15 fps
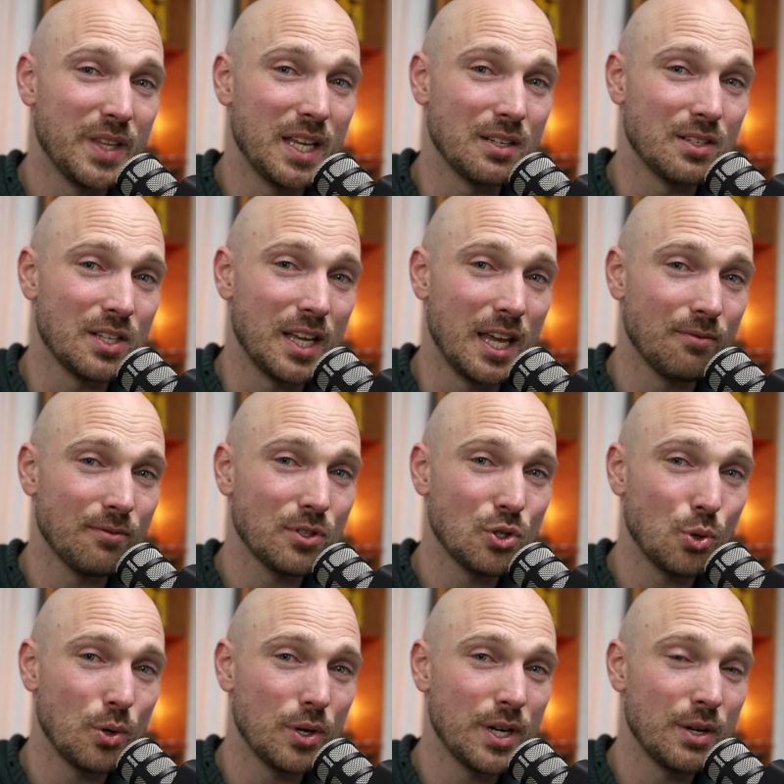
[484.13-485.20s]
is the
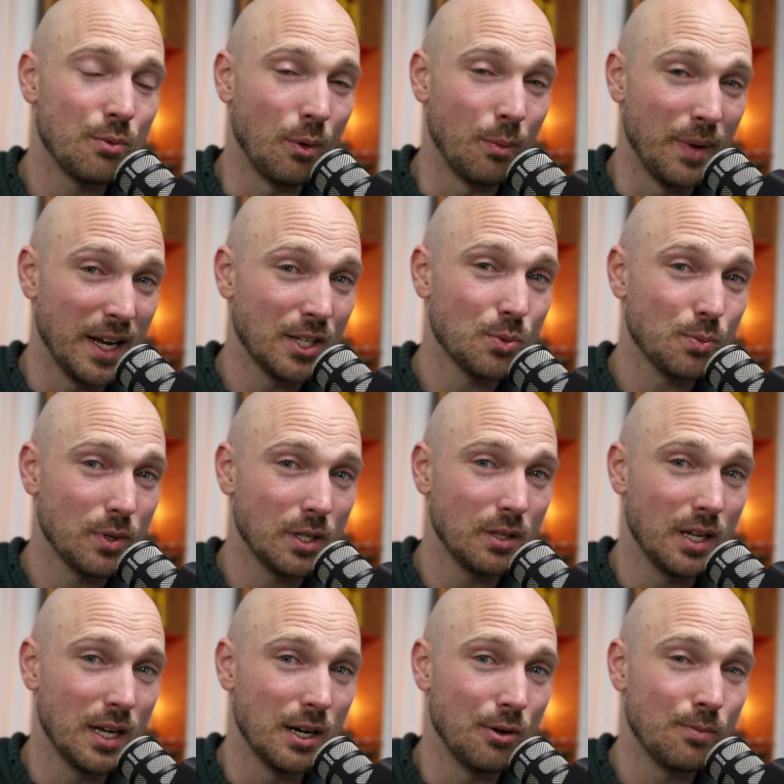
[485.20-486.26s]
inventory remains pretty
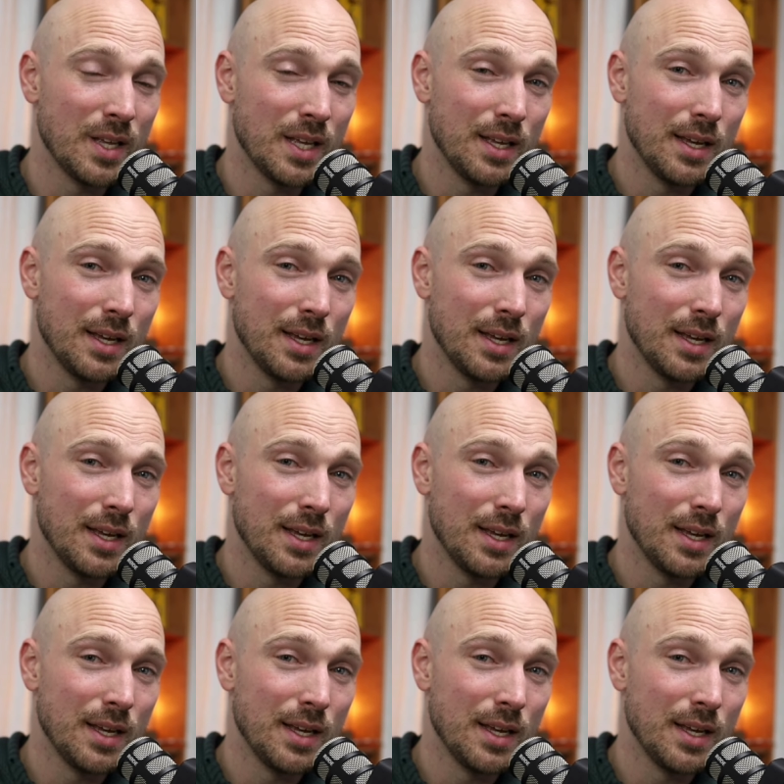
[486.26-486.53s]
low,